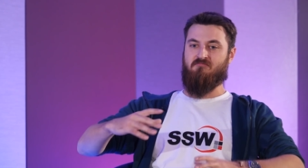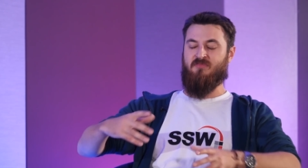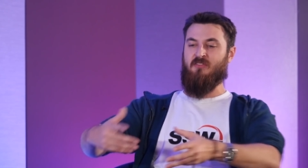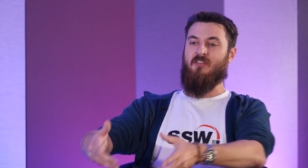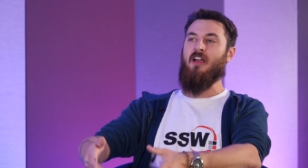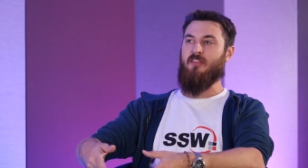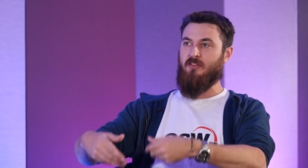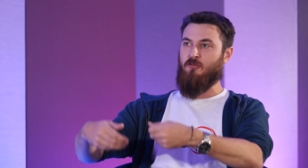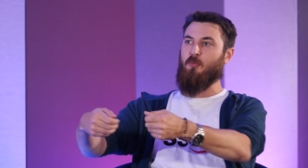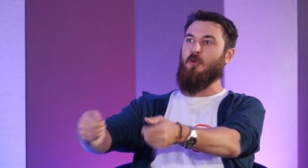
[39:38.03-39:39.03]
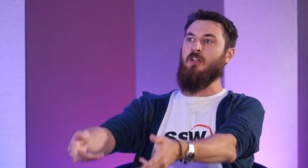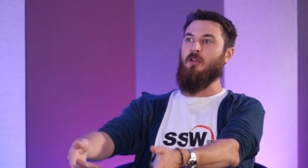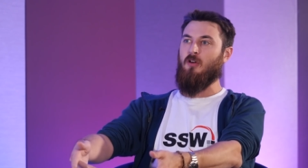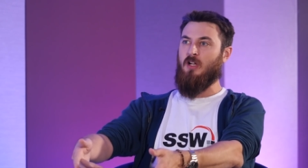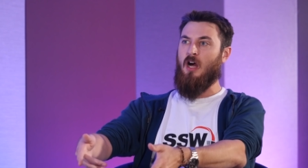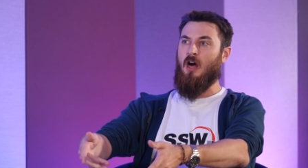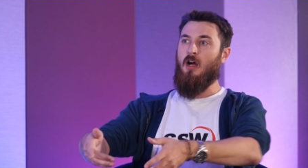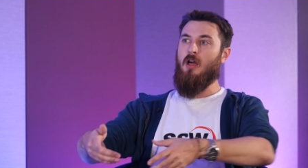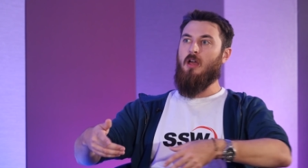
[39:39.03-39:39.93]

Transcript: device that you put in your car,